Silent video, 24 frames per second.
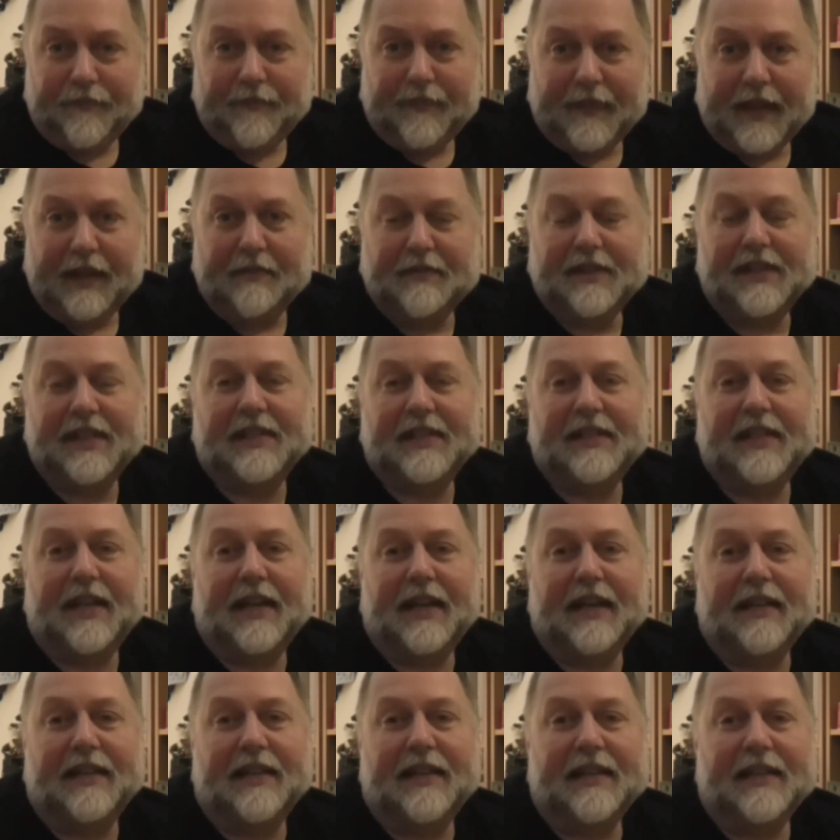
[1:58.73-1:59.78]
it was
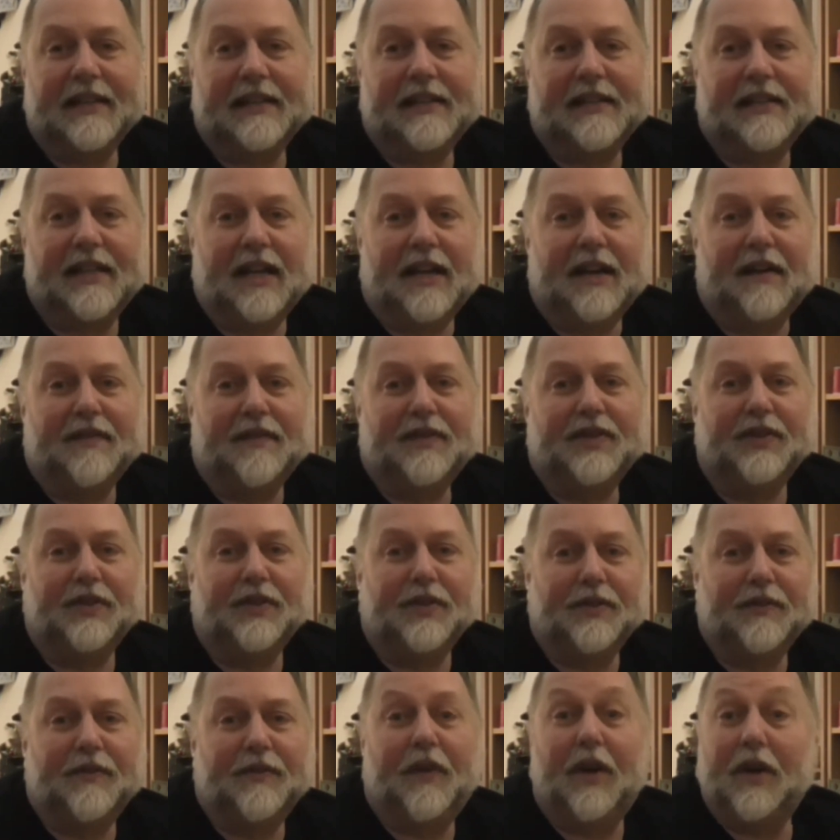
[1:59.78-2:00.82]
decided that staff
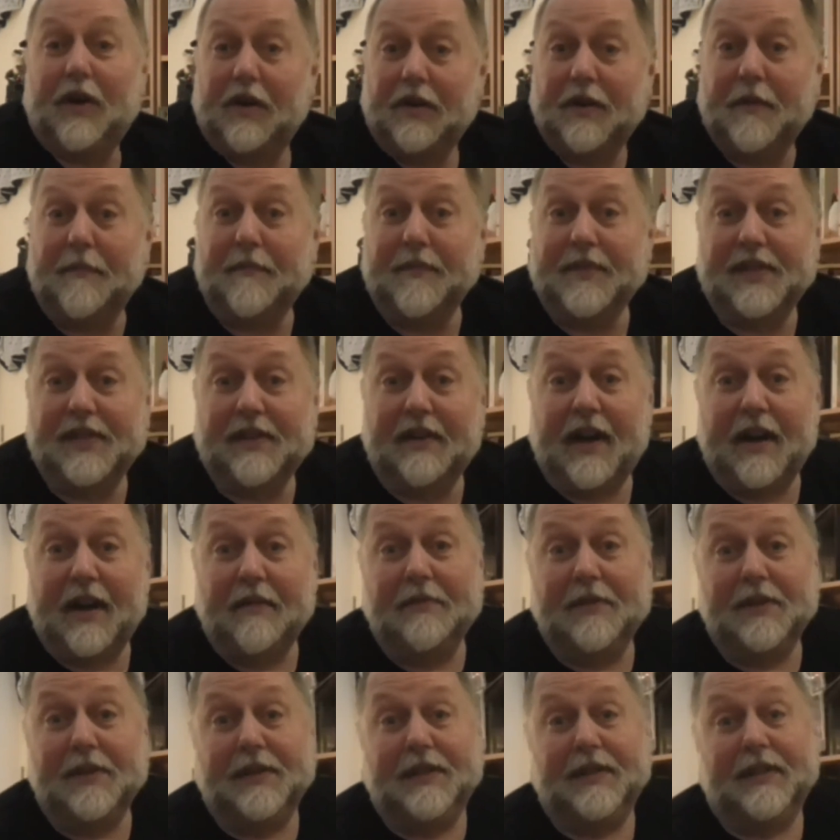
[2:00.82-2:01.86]
should follow them. So I
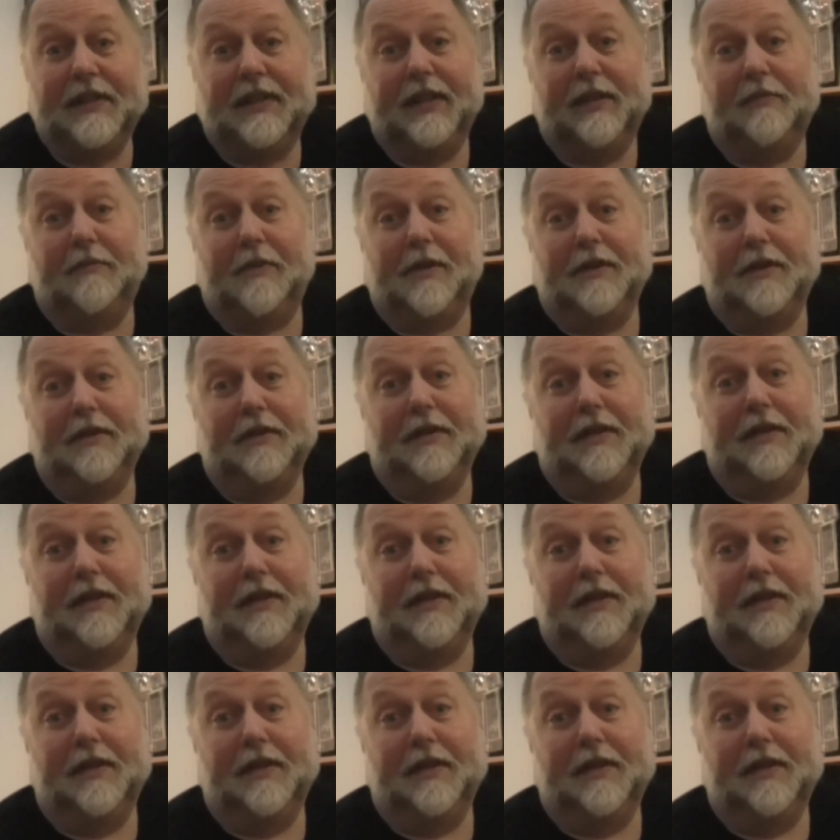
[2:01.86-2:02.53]
was the one